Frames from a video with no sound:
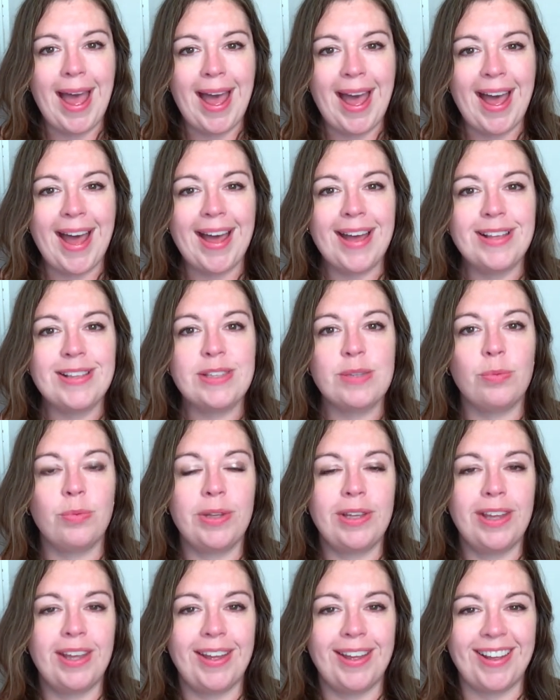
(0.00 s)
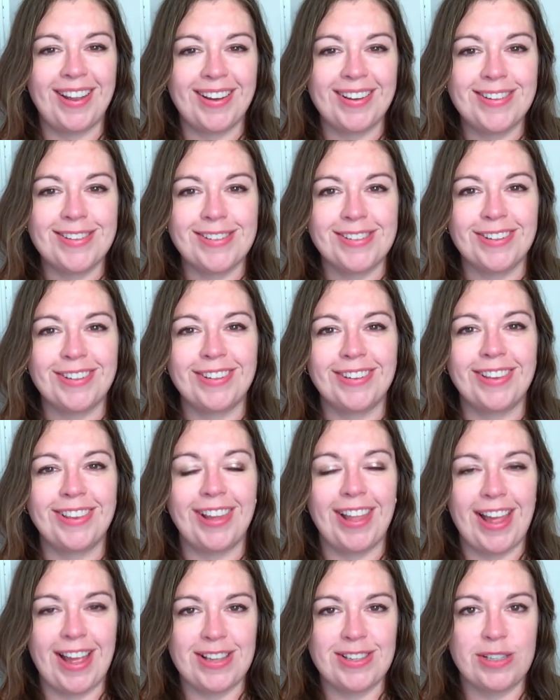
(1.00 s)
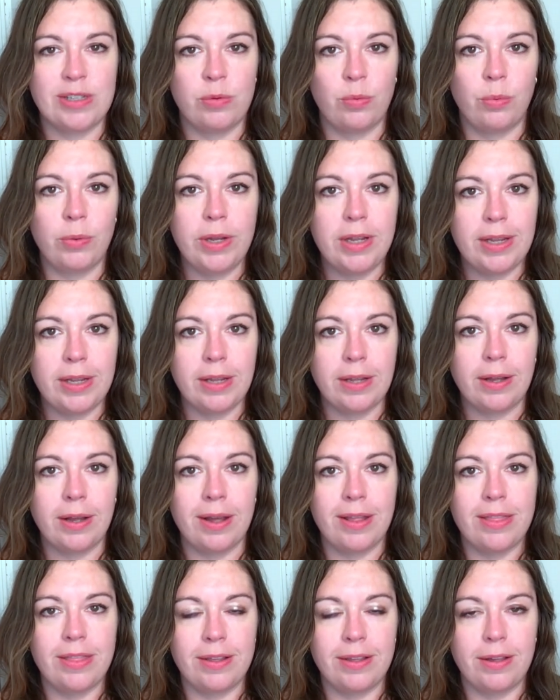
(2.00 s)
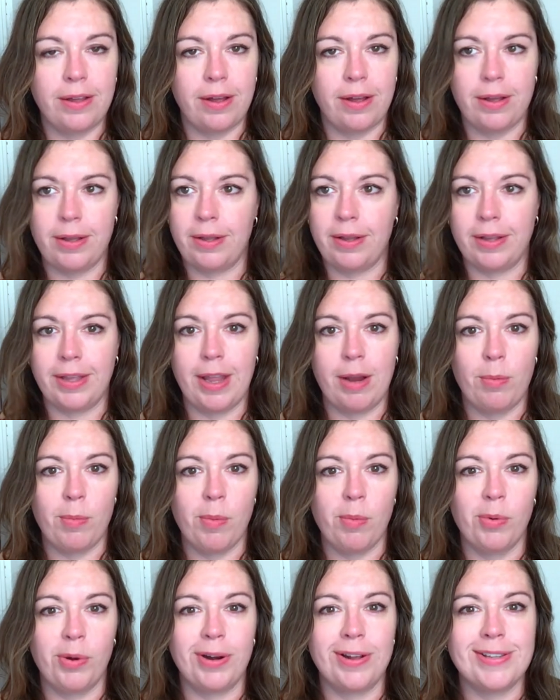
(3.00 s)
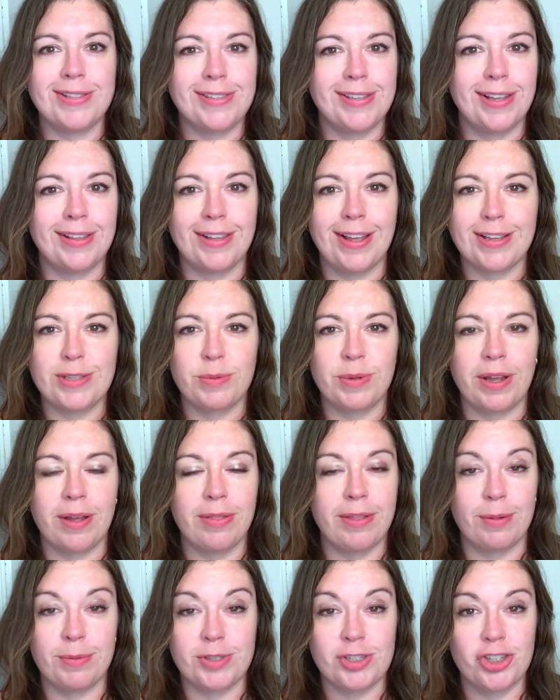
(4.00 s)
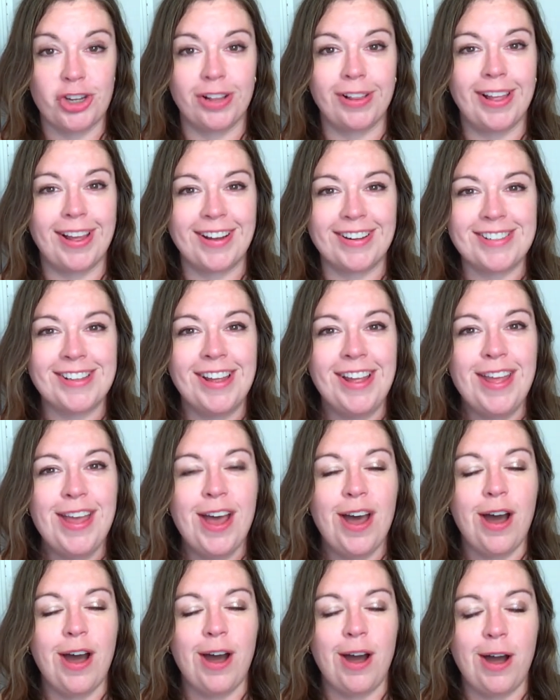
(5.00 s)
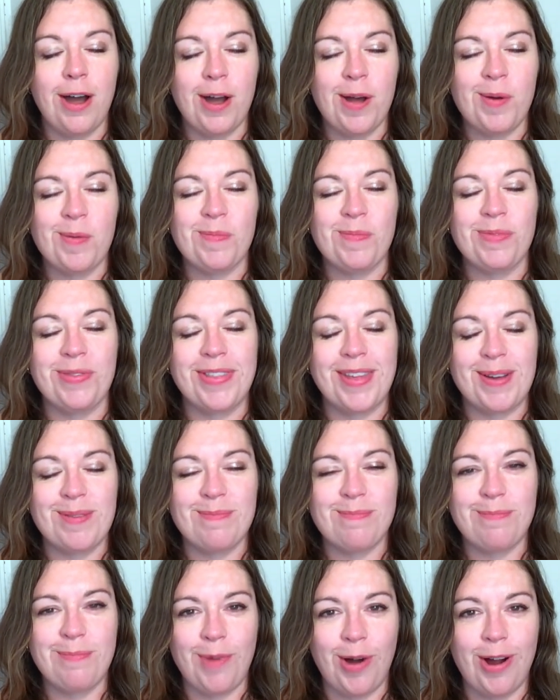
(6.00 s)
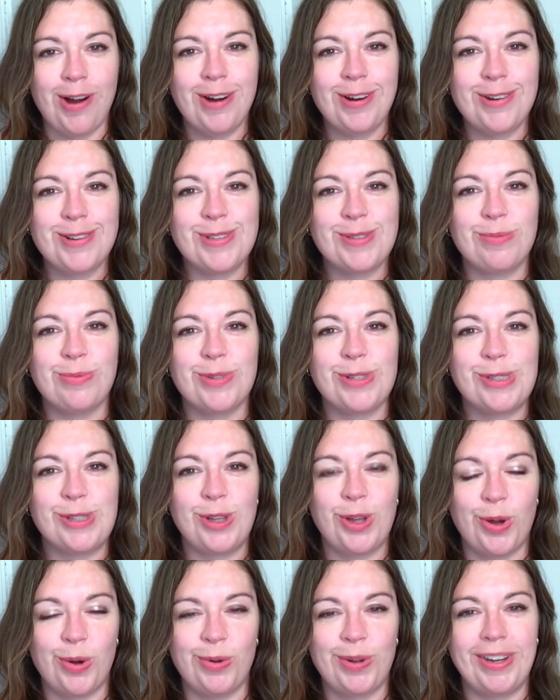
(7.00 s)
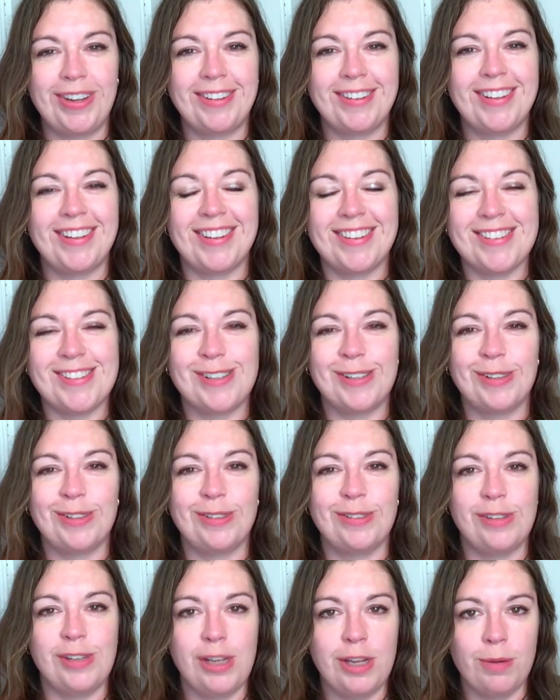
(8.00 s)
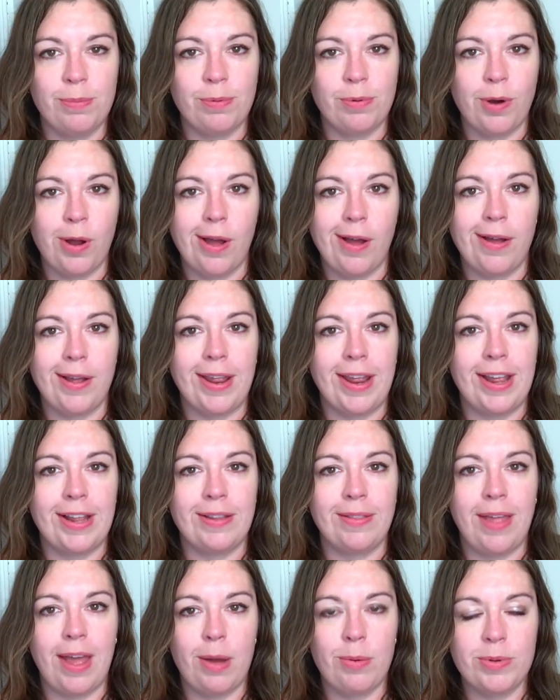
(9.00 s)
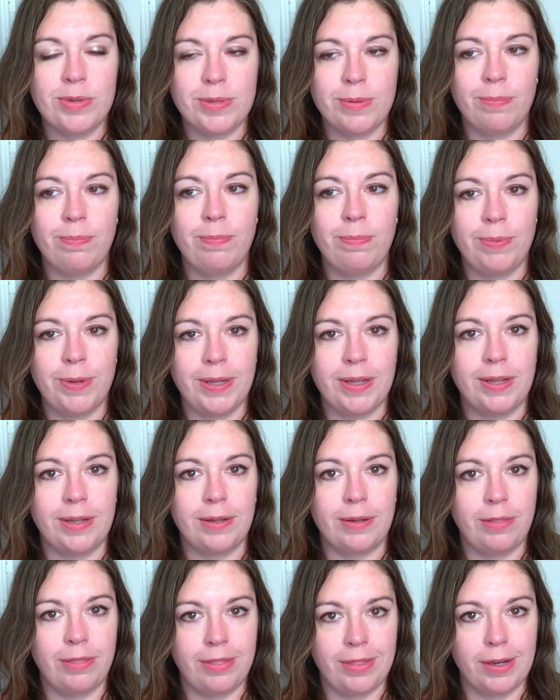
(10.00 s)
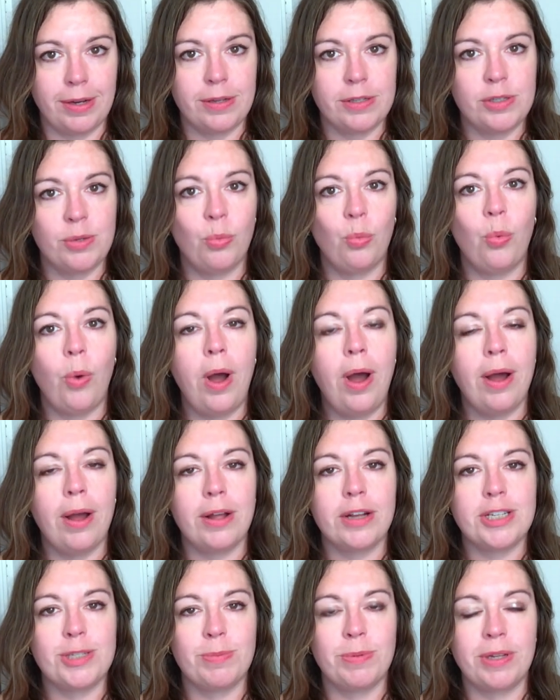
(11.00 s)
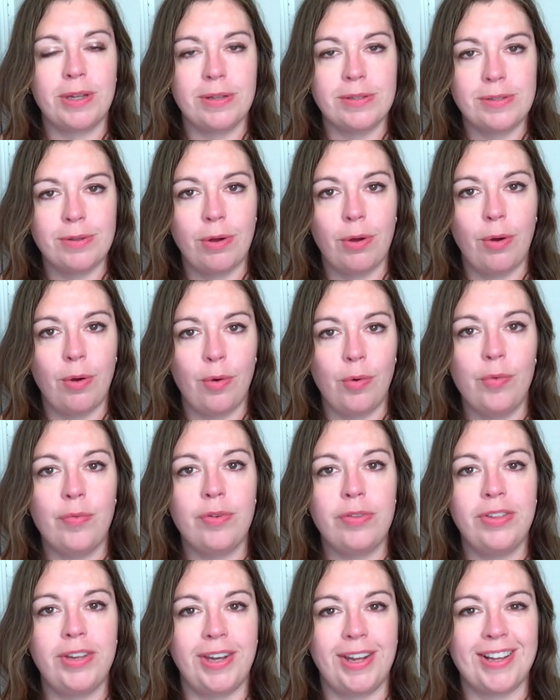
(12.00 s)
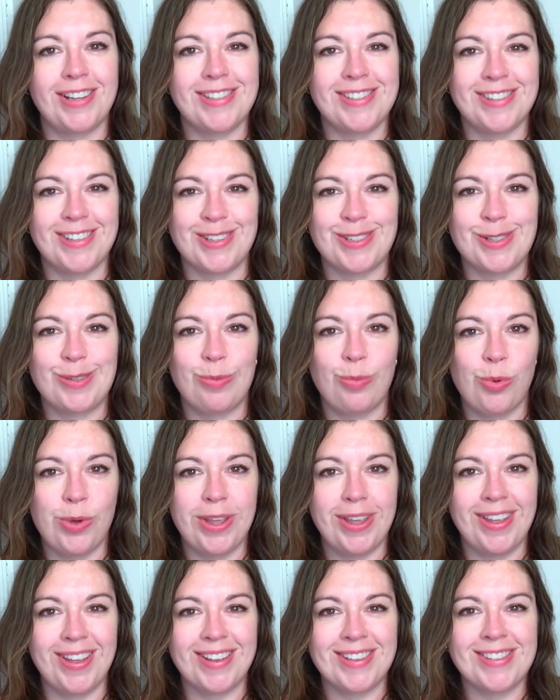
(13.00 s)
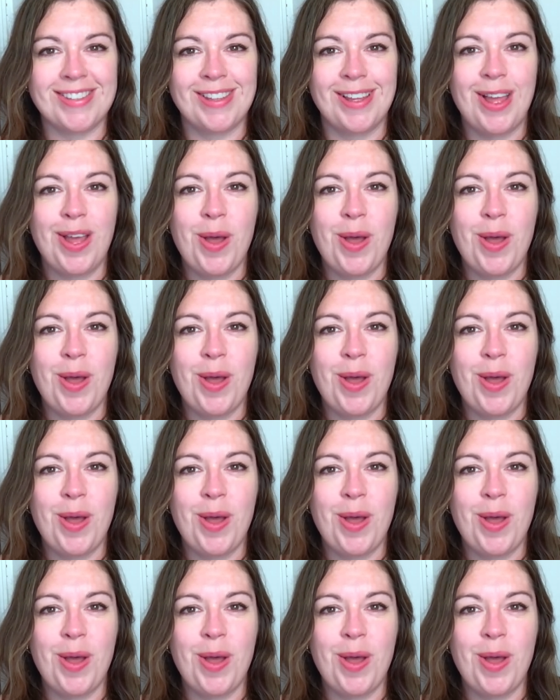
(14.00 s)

as we ended last week, I think I, I can't remember what I said last week. I think I was jet lagged, um, that Mars was going into Libra. And that was a big thing to watch, because over the next six weeks,